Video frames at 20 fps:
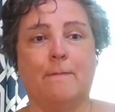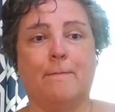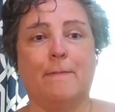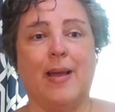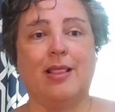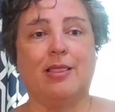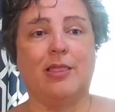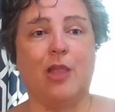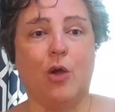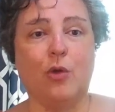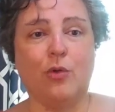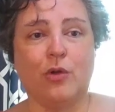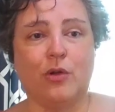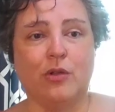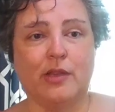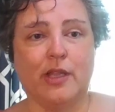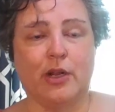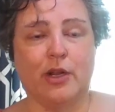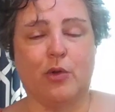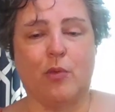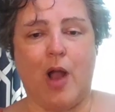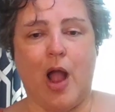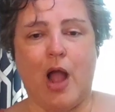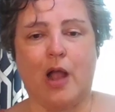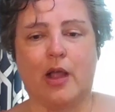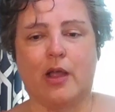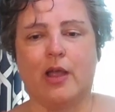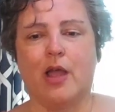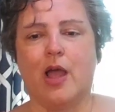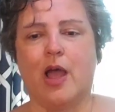my local Little
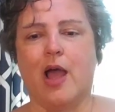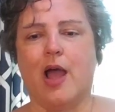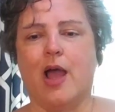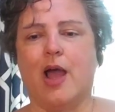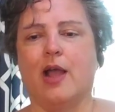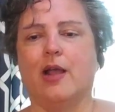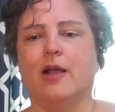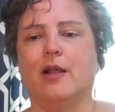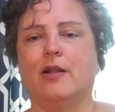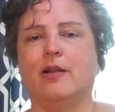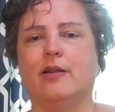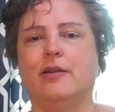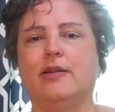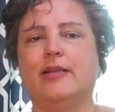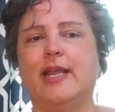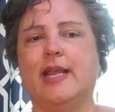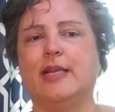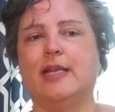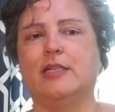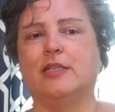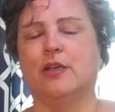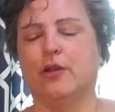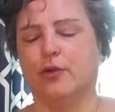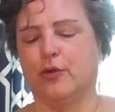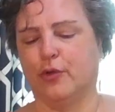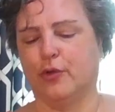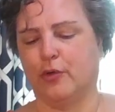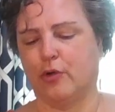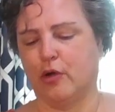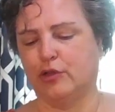Rock uh, knit
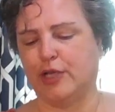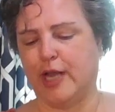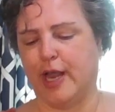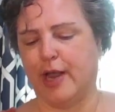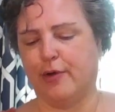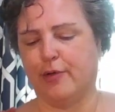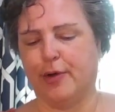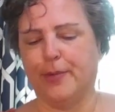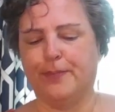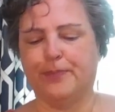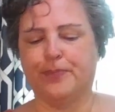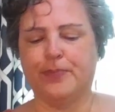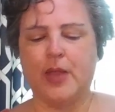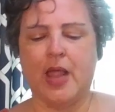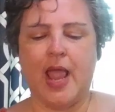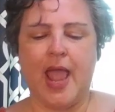crochet group